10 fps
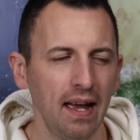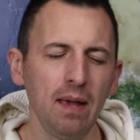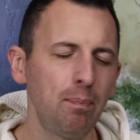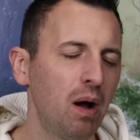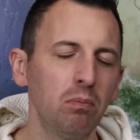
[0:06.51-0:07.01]

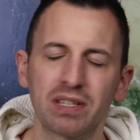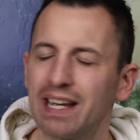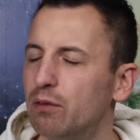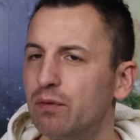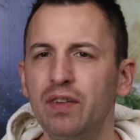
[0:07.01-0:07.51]
He pumps
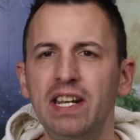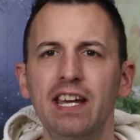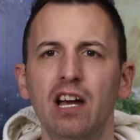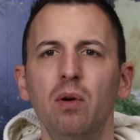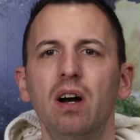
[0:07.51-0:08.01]
out
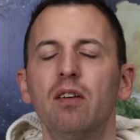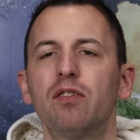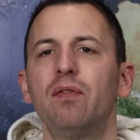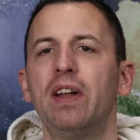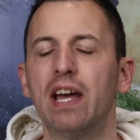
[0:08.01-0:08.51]
video
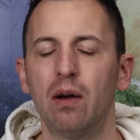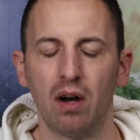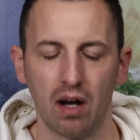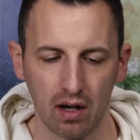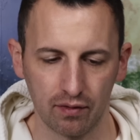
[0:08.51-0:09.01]
after
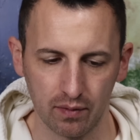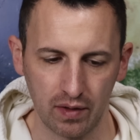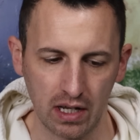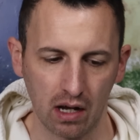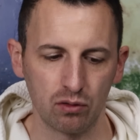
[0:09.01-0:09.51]
video after
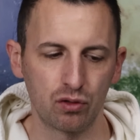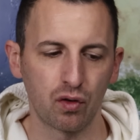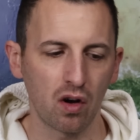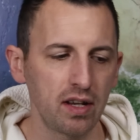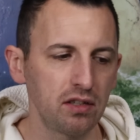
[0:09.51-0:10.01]
video
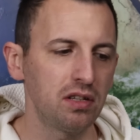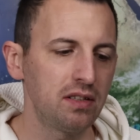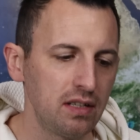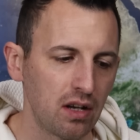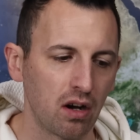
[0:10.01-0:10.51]
trying to
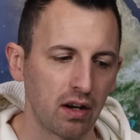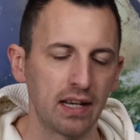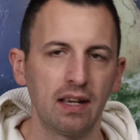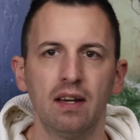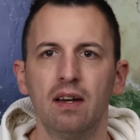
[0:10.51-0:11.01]
deny